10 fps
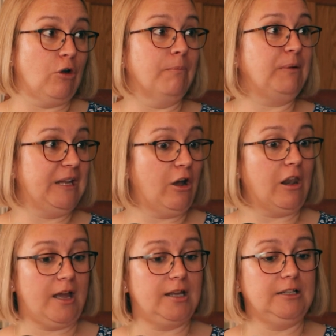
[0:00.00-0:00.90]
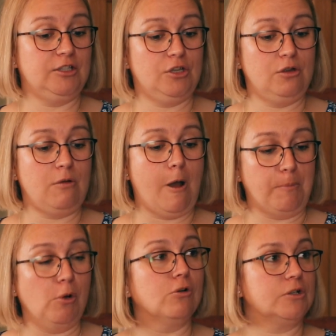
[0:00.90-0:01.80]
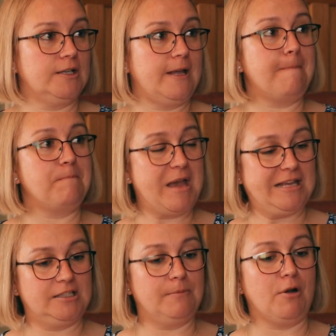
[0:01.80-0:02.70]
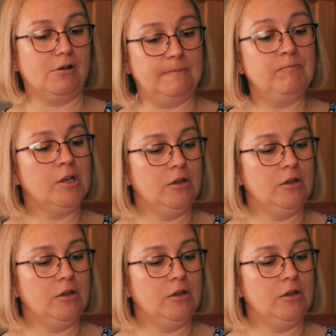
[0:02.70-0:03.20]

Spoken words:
company are likely to apportion it based upon